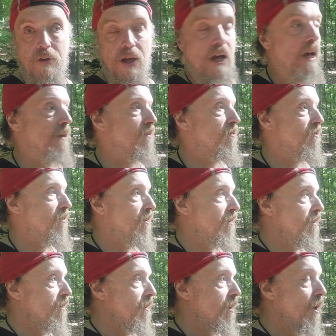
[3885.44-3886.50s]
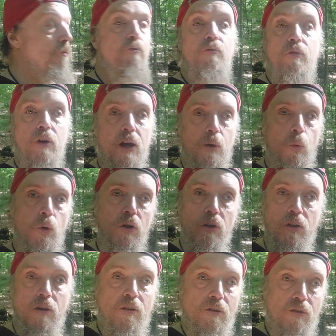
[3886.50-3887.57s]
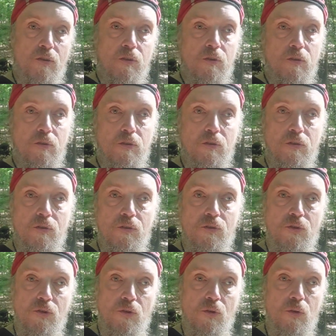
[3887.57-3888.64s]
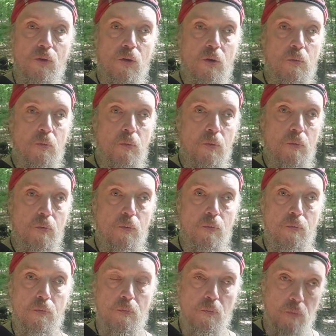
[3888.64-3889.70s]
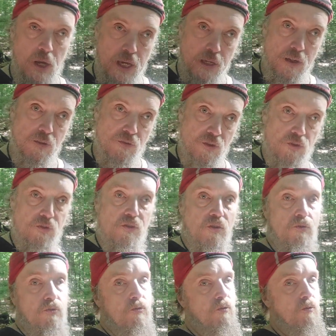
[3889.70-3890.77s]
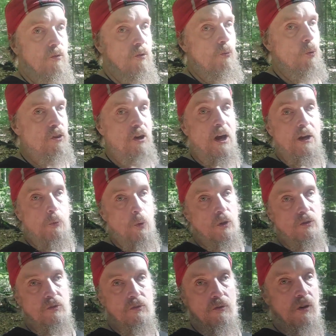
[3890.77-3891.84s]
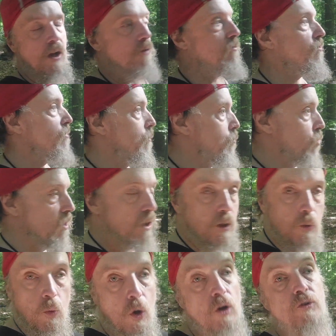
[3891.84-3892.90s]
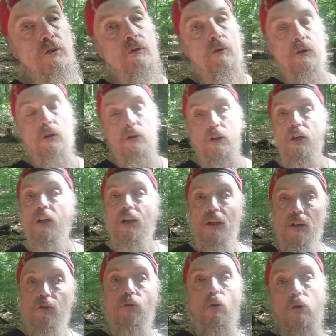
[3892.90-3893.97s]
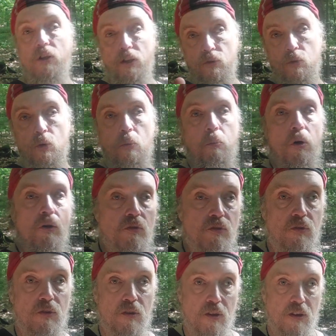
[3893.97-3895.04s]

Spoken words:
And if I were to make a decision whether I want to have some drinking water or talking to a box,